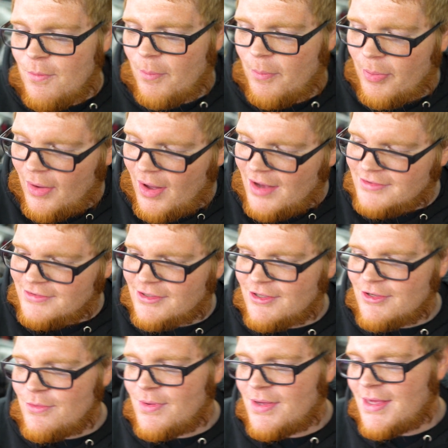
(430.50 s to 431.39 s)
bucks. Are
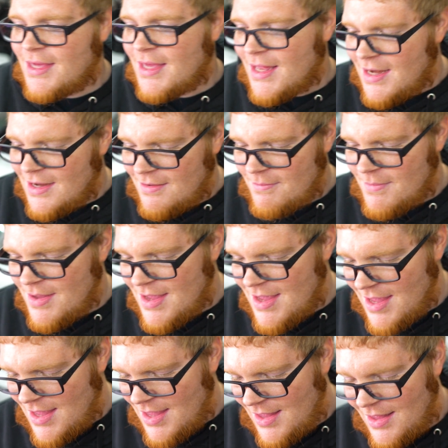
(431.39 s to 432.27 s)
you kidding
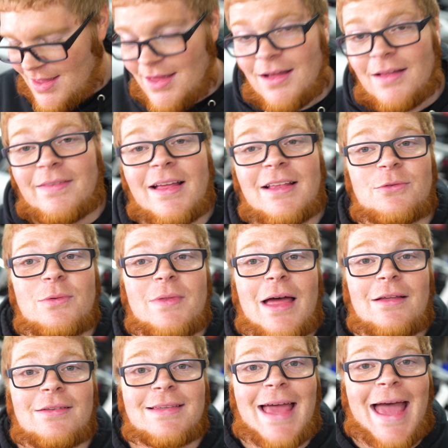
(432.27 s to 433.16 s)
me? That's without